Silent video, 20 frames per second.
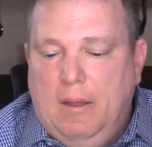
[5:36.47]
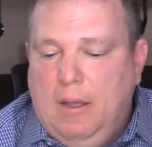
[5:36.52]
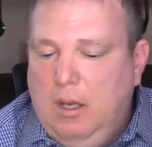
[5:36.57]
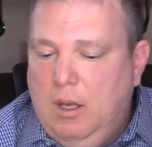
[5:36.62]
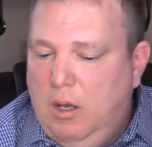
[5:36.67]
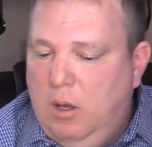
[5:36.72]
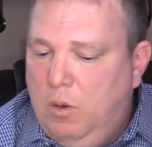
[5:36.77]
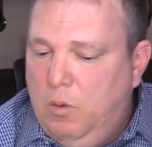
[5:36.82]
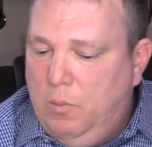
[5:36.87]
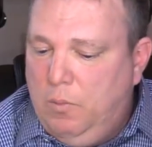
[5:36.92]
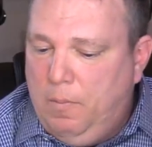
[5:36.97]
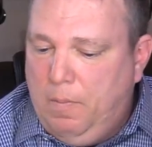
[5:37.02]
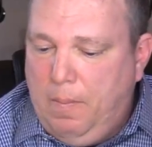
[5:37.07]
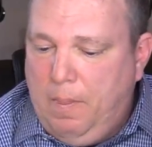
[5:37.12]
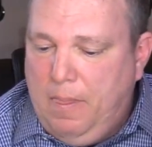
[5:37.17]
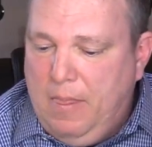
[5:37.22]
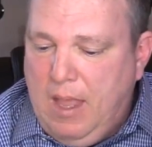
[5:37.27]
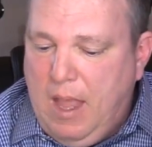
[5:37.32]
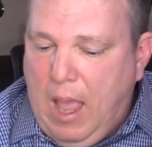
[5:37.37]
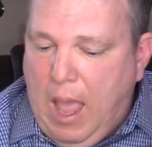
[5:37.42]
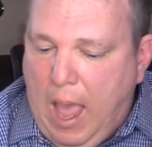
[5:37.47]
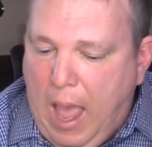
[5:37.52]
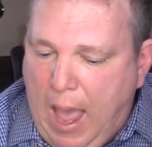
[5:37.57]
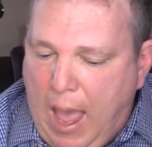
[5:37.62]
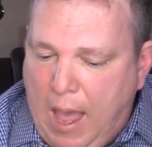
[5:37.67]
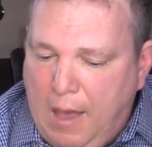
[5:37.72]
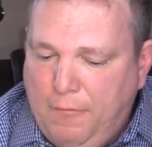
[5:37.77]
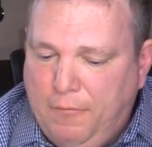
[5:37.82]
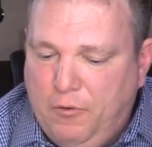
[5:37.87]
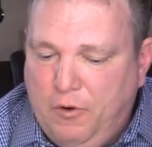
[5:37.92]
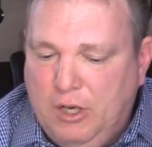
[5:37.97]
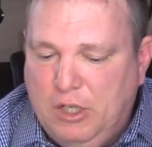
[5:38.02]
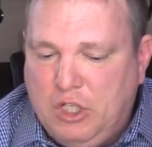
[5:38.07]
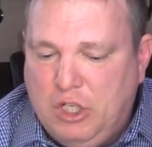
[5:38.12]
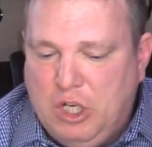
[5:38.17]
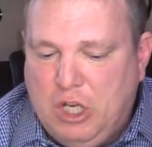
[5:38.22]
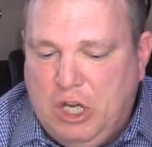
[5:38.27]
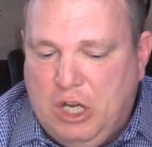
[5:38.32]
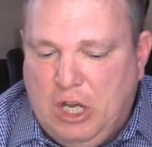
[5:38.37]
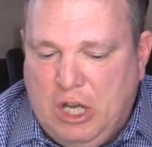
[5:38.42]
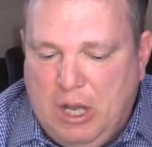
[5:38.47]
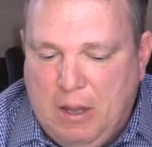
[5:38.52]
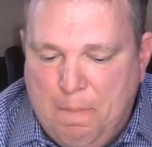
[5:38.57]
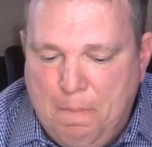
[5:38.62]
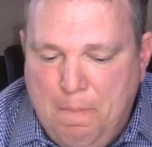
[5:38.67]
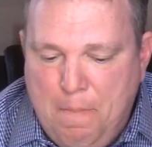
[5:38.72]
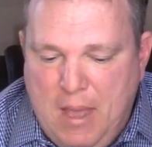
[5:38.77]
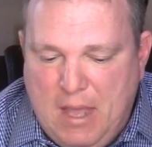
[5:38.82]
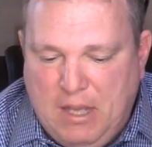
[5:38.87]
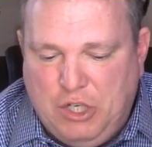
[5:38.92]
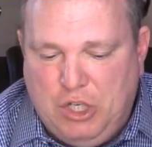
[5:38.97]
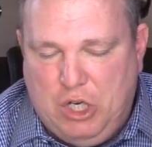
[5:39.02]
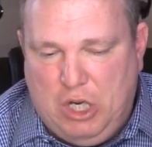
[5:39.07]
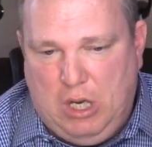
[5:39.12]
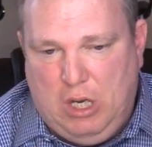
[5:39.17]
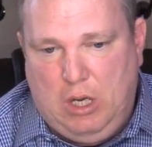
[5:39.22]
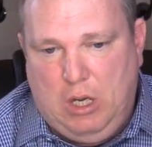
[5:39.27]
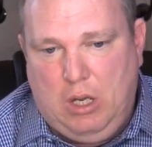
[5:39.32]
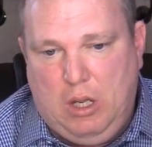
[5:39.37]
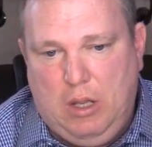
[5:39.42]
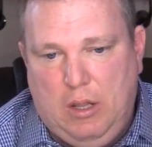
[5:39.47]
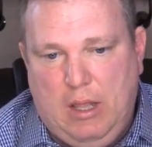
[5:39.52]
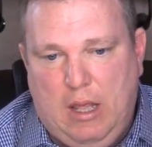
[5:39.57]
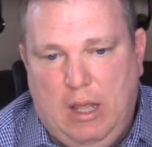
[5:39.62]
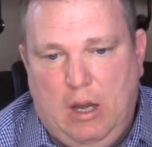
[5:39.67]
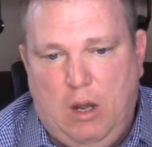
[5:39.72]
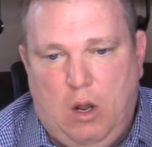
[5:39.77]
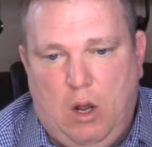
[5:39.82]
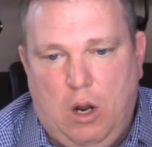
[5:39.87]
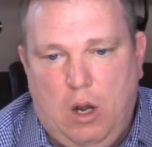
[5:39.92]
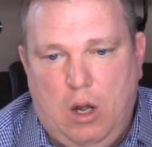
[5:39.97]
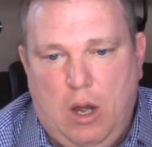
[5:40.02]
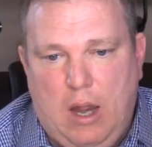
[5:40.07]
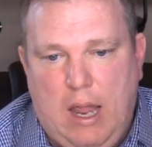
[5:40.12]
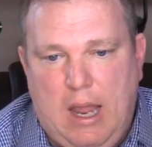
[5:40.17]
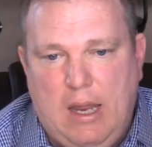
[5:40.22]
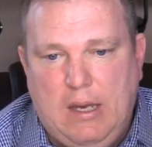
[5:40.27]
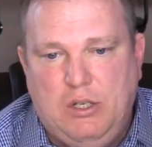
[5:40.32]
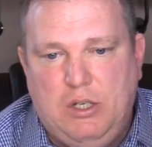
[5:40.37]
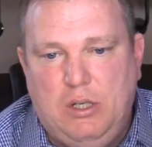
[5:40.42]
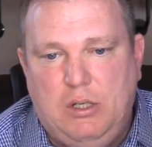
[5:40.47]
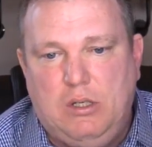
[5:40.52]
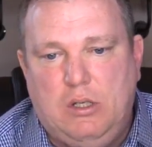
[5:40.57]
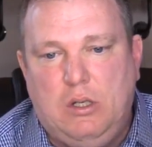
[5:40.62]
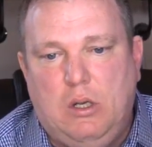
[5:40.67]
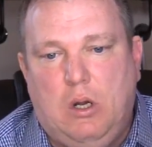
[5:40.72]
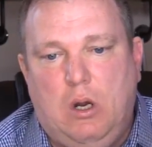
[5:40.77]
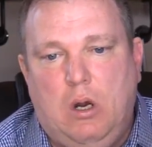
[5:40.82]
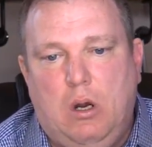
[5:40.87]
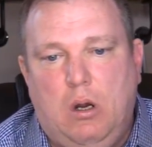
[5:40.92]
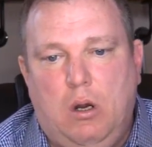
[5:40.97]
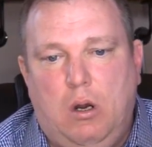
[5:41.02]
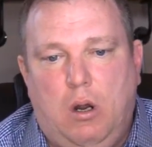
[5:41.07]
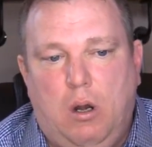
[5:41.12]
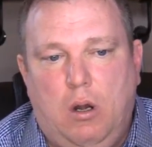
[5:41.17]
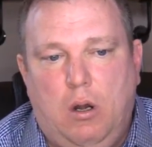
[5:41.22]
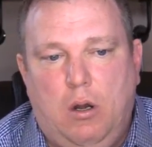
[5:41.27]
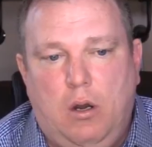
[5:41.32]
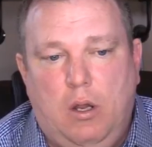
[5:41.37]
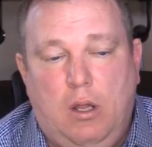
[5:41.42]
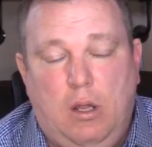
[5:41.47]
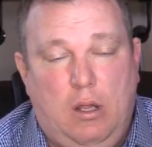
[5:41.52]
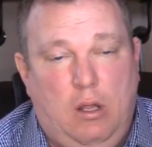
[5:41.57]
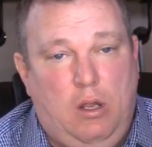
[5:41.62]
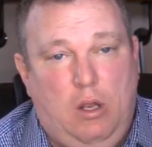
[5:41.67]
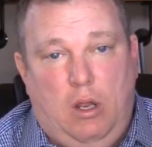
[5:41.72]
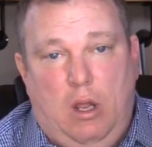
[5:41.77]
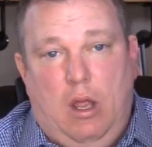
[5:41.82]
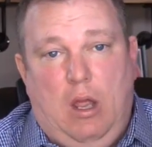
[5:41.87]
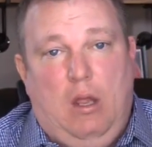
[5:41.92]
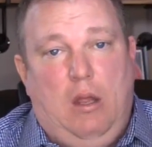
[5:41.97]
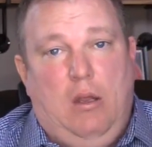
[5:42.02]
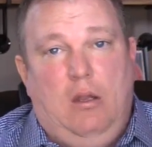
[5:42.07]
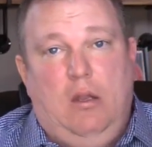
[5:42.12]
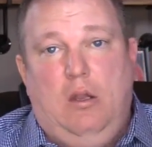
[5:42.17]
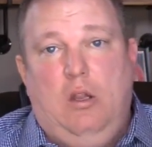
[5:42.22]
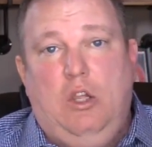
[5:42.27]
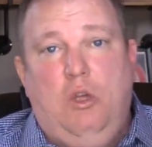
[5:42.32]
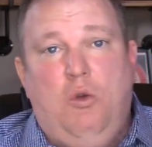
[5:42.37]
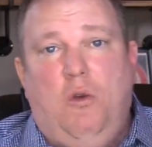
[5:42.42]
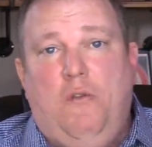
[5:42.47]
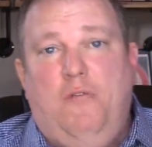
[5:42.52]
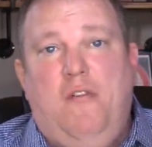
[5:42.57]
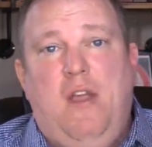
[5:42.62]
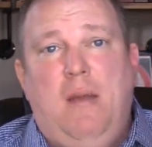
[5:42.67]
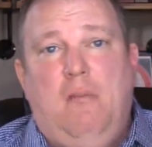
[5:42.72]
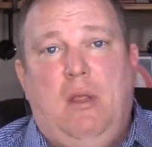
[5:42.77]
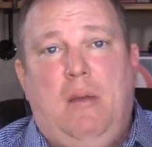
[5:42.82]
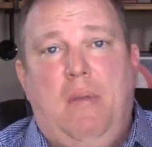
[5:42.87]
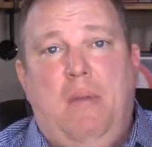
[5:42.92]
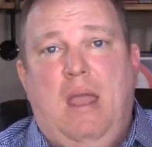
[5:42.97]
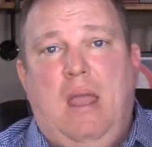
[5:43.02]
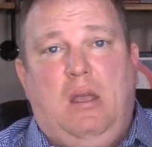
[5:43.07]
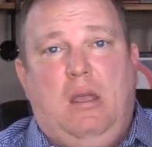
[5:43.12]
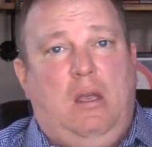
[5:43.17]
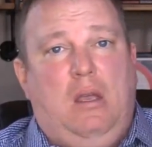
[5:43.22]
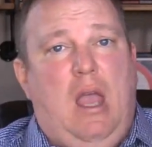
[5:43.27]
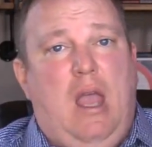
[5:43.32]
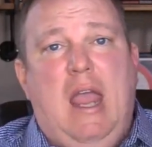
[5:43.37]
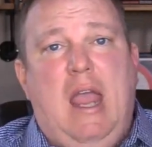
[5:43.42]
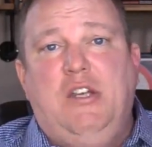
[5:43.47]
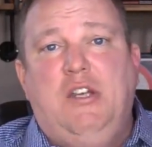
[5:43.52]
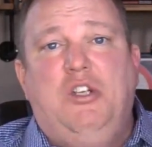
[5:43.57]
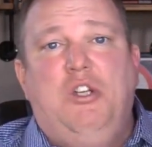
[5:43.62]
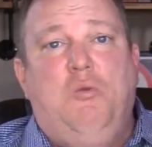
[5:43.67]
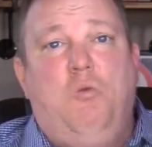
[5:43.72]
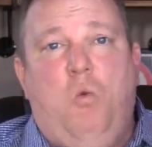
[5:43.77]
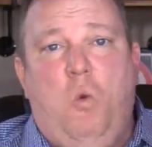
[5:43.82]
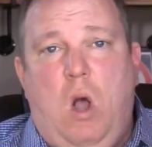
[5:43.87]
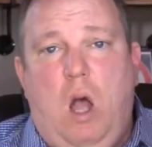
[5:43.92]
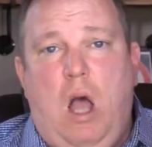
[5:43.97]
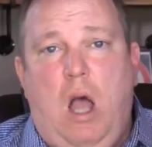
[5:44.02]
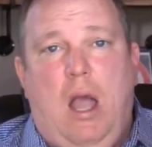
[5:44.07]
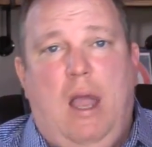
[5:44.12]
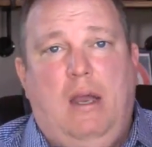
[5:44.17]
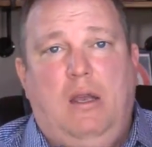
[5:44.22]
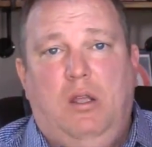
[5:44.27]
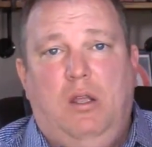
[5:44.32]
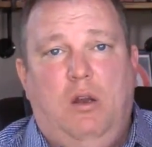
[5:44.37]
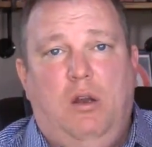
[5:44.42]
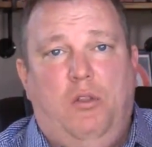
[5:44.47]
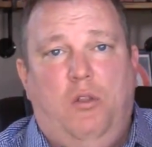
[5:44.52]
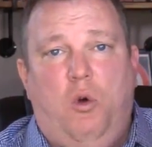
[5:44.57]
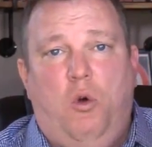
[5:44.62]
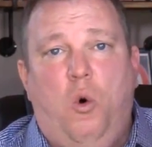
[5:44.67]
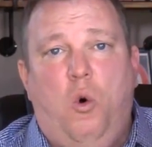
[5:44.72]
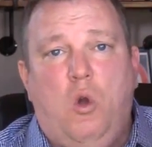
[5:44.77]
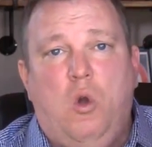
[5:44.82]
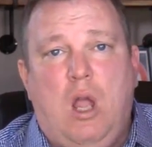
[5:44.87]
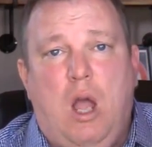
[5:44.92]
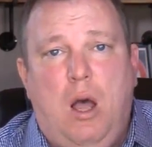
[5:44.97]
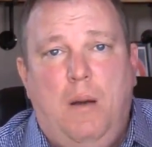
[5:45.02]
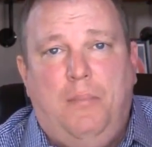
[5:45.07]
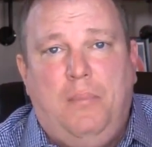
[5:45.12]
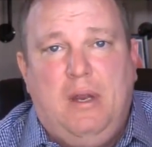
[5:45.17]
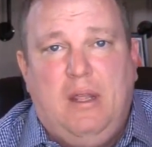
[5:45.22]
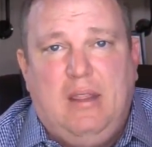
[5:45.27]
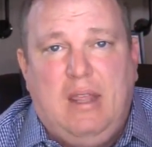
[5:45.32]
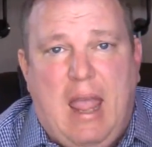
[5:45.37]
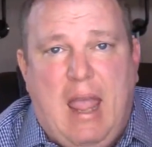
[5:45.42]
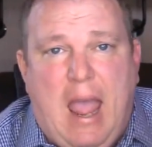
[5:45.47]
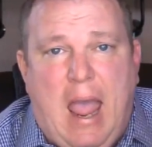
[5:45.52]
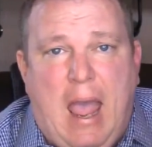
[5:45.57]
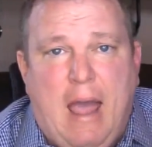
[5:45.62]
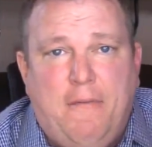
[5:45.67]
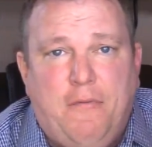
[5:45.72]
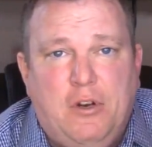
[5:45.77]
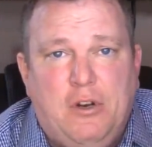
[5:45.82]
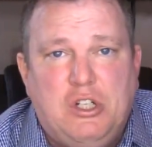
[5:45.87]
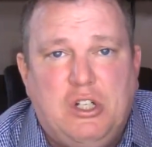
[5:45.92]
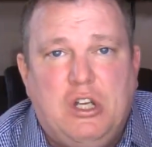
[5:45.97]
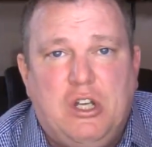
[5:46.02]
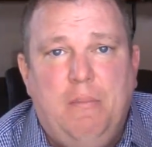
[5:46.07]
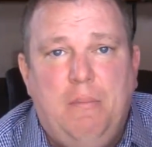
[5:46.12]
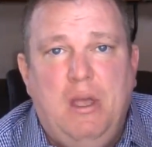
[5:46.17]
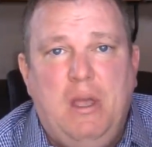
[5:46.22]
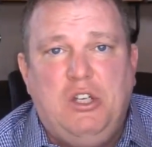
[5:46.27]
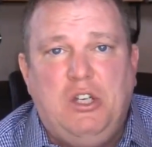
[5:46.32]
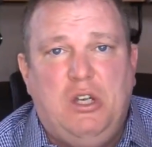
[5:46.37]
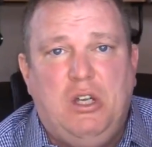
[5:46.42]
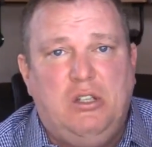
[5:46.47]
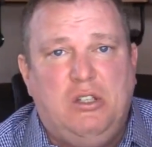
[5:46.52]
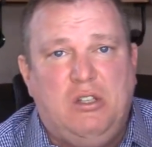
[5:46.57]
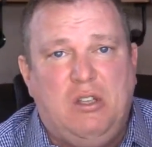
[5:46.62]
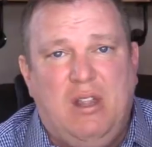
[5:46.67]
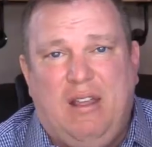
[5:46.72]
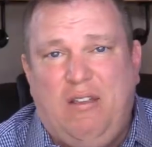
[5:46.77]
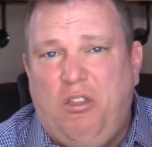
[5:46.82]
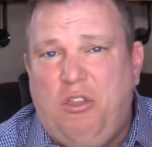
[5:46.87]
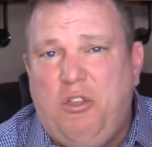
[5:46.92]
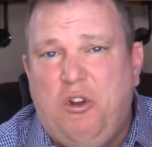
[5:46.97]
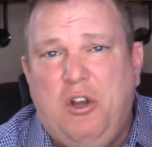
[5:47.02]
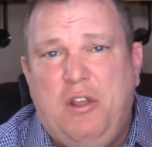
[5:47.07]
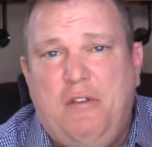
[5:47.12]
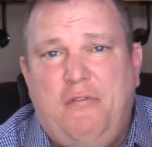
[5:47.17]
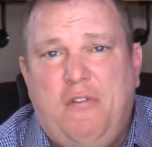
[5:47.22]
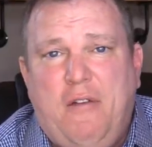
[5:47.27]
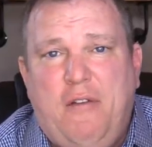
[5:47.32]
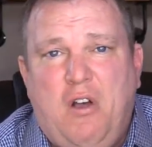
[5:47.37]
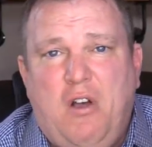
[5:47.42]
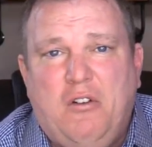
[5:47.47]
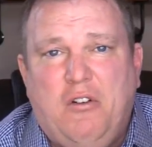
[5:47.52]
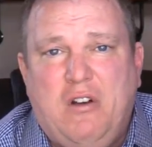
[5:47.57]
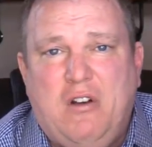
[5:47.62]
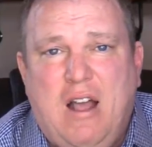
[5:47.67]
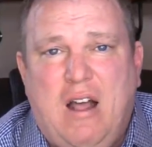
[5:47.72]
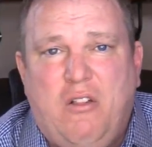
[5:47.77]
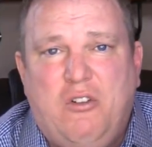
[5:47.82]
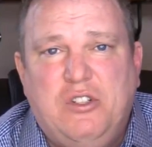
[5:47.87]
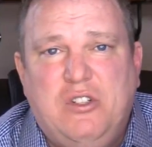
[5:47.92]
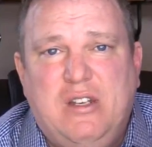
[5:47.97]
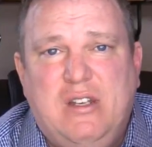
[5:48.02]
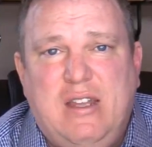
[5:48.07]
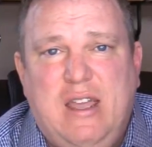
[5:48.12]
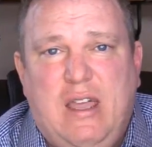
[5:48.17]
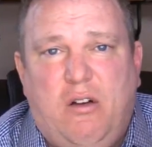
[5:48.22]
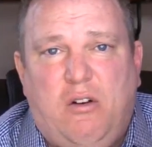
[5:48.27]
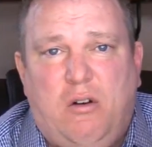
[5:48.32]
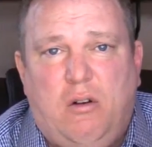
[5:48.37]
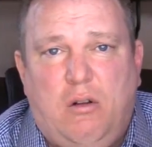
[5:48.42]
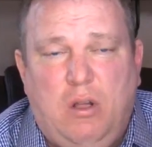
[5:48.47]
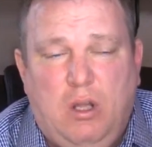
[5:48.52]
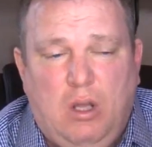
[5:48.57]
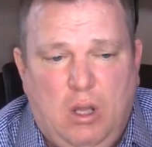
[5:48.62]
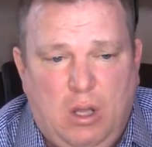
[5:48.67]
The average commission that our agents are Your Family Bank agent-wide, the whole company, the average commission is like $3,500 a deal.